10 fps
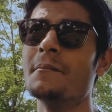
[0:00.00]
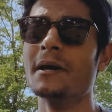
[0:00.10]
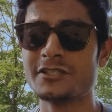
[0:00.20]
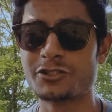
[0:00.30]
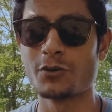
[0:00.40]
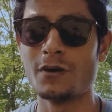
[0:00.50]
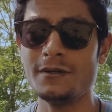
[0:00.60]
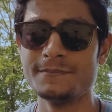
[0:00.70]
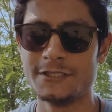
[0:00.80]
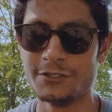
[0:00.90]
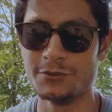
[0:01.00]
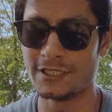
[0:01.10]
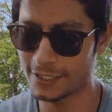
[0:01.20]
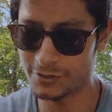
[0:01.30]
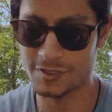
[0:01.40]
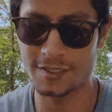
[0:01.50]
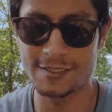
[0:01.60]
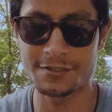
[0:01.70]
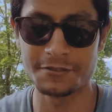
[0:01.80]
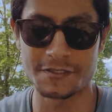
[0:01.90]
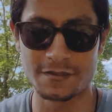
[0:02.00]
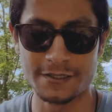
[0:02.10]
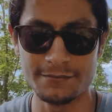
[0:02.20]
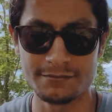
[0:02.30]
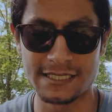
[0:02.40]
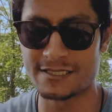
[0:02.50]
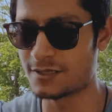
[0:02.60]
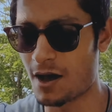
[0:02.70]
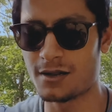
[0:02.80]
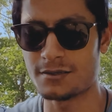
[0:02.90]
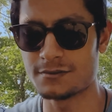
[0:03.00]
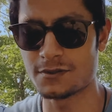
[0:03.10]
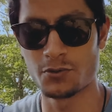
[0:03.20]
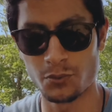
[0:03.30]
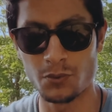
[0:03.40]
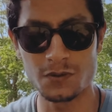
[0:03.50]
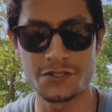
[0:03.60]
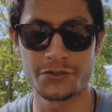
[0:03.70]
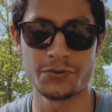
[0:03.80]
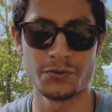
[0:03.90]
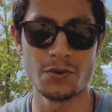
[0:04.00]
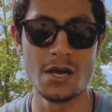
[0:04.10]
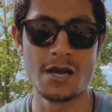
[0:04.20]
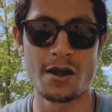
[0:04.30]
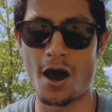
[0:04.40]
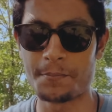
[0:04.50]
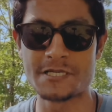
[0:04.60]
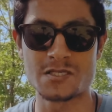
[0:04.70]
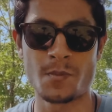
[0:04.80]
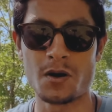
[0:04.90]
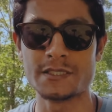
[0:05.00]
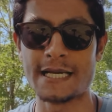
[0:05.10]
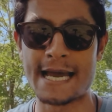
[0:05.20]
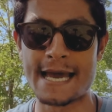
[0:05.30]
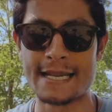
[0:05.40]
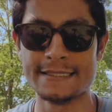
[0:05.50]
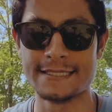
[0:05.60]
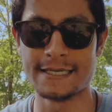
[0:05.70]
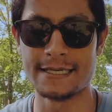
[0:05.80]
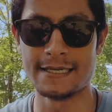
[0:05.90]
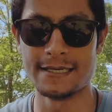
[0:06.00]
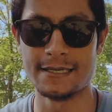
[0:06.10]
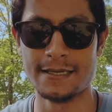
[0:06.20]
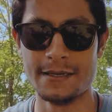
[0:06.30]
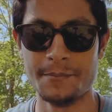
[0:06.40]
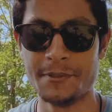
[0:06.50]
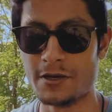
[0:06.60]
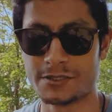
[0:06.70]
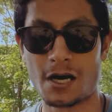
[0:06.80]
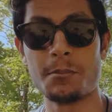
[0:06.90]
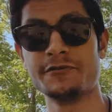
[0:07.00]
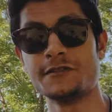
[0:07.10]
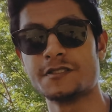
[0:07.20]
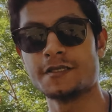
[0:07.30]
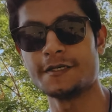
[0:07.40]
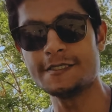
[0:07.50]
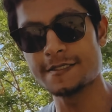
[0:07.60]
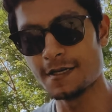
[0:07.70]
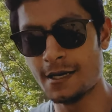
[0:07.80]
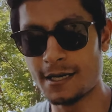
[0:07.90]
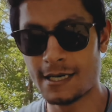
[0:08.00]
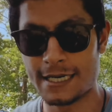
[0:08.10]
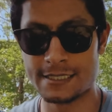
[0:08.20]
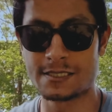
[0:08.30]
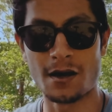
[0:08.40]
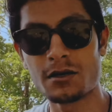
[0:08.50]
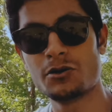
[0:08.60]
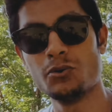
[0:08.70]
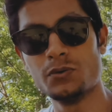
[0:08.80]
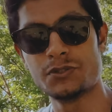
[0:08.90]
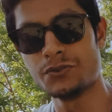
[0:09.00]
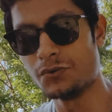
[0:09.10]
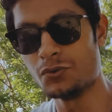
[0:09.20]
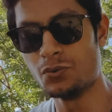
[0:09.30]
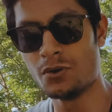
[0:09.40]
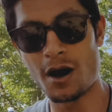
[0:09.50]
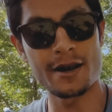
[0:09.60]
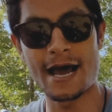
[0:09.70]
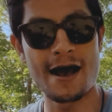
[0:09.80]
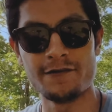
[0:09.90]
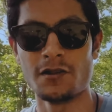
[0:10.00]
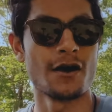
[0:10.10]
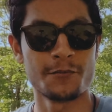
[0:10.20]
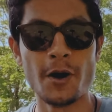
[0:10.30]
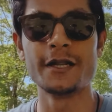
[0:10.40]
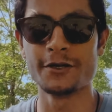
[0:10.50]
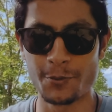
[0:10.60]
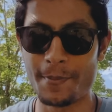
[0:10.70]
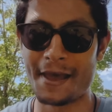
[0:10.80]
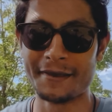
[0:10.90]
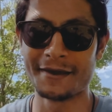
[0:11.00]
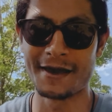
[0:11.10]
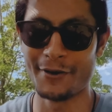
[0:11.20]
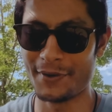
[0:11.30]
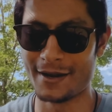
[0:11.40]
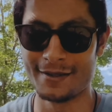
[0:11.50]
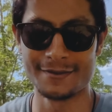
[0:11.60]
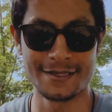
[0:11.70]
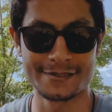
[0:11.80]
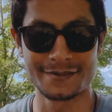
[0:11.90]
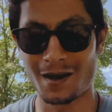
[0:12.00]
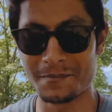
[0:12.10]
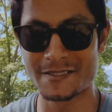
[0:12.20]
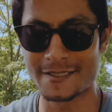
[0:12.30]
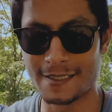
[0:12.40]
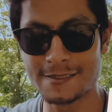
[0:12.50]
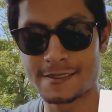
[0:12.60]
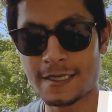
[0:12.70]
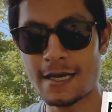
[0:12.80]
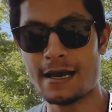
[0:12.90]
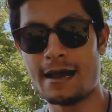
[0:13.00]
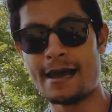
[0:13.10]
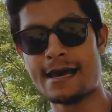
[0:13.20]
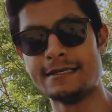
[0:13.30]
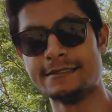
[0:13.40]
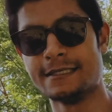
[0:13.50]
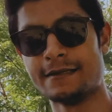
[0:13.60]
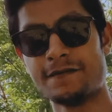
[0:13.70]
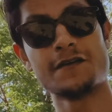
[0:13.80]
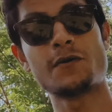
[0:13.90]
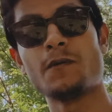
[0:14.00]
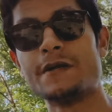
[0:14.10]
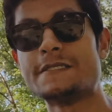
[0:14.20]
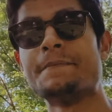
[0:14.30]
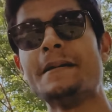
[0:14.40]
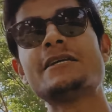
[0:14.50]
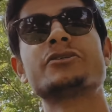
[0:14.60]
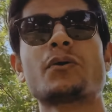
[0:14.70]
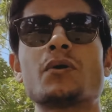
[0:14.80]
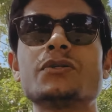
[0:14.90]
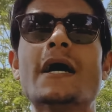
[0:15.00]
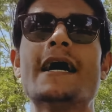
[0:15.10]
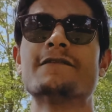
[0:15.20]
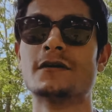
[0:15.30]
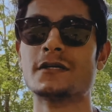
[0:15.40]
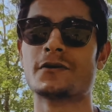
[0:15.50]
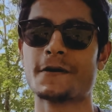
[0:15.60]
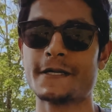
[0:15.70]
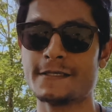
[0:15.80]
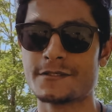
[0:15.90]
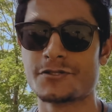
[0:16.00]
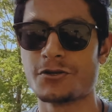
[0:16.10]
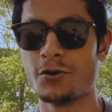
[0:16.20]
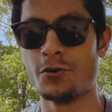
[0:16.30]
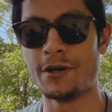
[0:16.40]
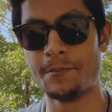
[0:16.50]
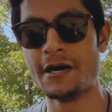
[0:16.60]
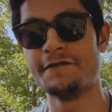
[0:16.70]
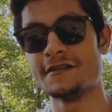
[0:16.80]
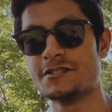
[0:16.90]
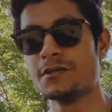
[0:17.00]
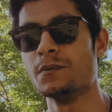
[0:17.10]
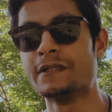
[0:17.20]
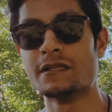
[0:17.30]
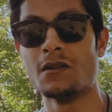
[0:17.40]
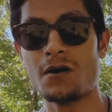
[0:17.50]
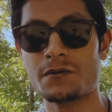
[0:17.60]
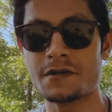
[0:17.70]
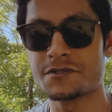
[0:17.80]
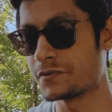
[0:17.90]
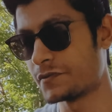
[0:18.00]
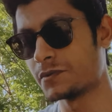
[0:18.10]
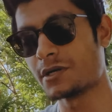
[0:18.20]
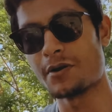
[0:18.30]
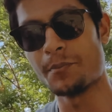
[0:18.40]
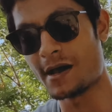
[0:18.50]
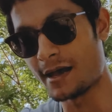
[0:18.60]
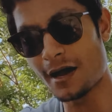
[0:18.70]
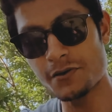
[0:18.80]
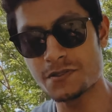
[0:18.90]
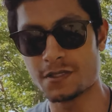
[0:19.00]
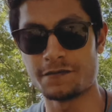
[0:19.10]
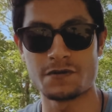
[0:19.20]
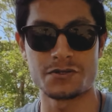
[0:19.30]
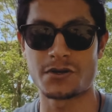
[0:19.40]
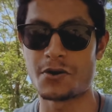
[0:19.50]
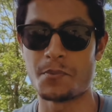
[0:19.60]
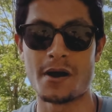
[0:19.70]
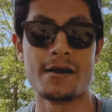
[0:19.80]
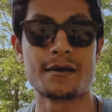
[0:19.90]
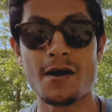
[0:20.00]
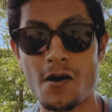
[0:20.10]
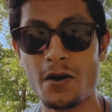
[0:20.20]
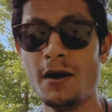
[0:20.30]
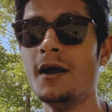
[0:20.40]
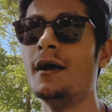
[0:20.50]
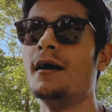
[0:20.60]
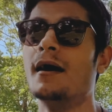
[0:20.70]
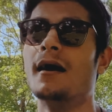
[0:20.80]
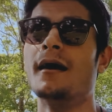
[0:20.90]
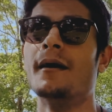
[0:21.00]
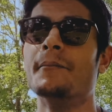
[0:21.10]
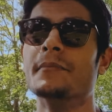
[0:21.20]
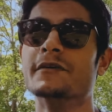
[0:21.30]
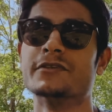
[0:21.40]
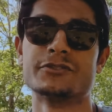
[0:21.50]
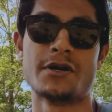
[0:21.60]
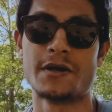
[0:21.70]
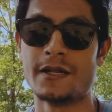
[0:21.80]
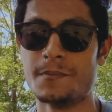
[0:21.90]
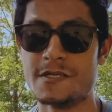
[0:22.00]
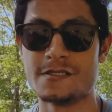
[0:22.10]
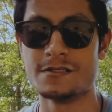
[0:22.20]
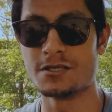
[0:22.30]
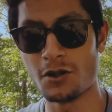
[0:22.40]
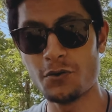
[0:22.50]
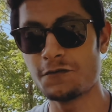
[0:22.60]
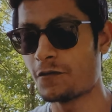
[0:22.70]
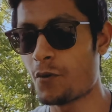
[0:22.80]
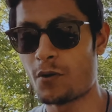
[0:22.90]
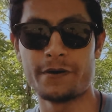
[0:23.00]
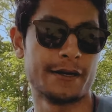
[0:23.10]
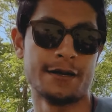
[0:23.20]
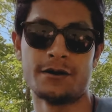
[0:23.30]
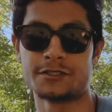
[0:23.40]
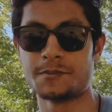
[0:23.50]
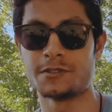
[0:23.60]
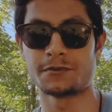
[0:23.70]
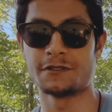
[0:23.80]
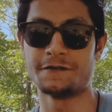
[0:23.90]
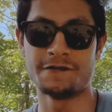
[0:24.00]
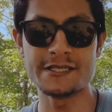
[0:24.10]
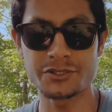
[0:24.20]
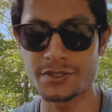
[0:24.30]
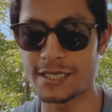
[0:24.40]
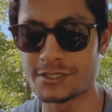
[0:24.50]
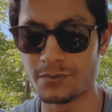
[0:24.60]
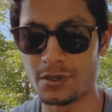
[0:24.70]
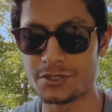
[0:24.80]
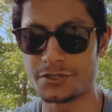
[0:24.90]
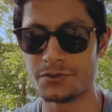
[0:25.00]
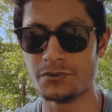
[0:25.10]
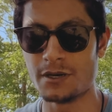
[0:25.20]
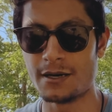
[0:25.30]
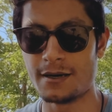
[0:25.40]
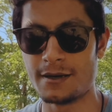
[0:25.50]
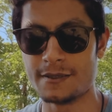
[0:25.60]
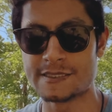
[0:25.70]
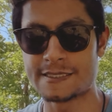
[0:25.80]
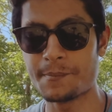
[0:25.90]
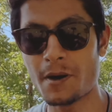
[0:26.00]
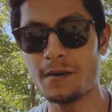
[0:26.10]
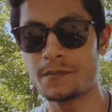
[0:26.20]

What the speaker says: make sure to take your studies seriously. It's not cool to not be smart and be on top of your studies. It's not cool to not have a lot of money in your bank account, and I think that's common sense. And the third one is make sure to have good credit so it benefits you in the long run. So if you're trying to buy a house, if you're trying to buy a car, if you're trying to get a business loan for an entrepreneurial adventure that you want to step